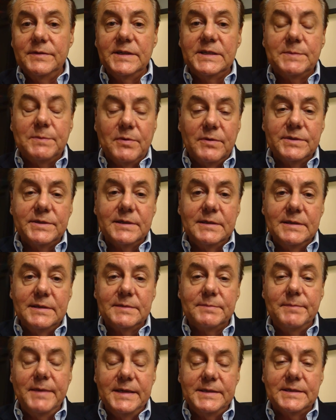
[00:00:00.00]
this person
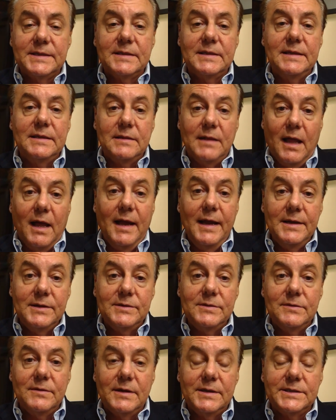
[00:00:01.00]
is basically lying
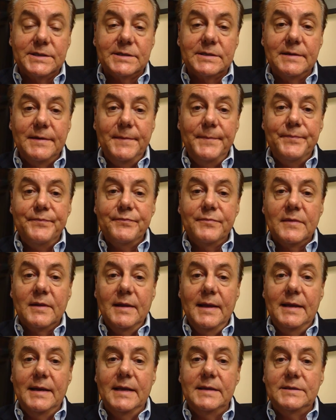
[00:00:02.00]
to us
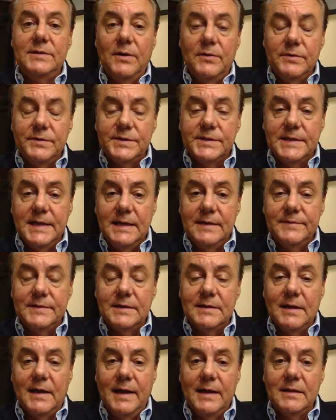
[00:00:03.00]
in a total state of
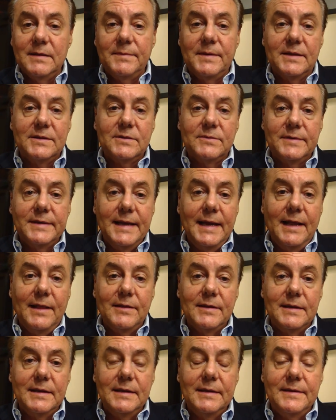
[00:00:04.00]
denial about the
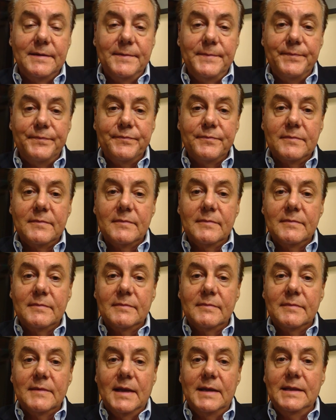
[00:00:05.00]
reality.
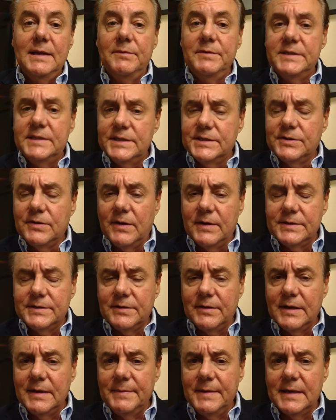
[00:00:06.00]
And then when she starts
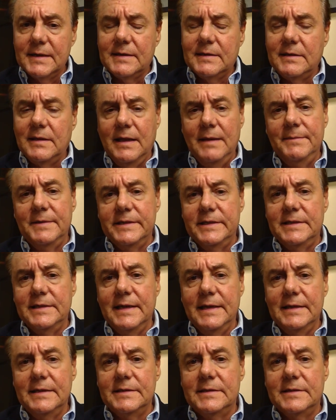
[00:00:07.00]
talking about climate
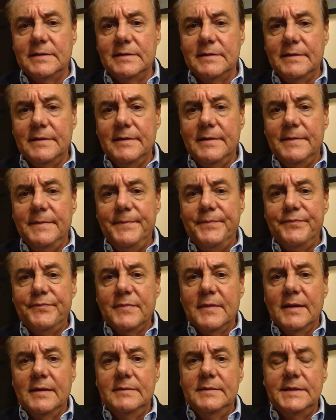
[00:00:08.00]
change,
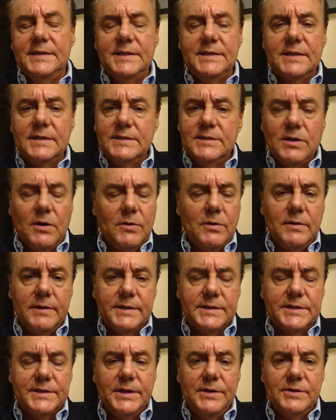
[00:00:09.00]
this is a total
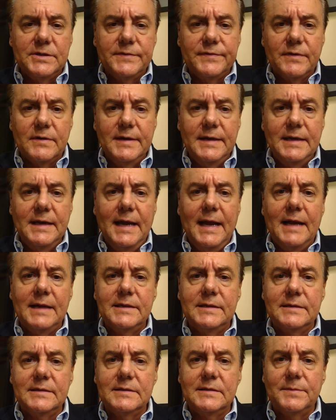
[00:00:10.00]
excuse for
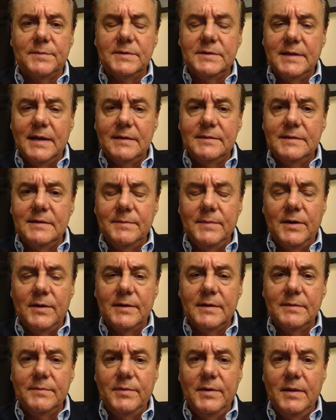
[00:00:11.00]
inaction to protect the
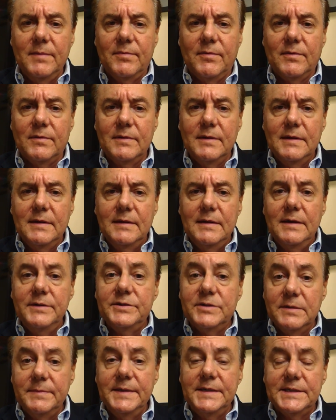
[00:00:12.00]
American people. It
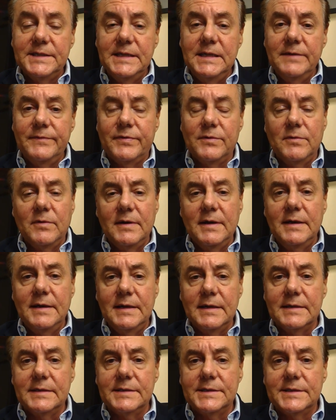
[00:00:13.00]
should be seen for what it
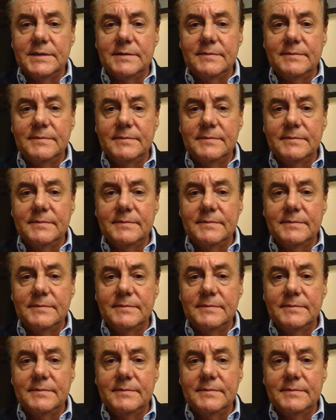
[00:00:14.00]
is.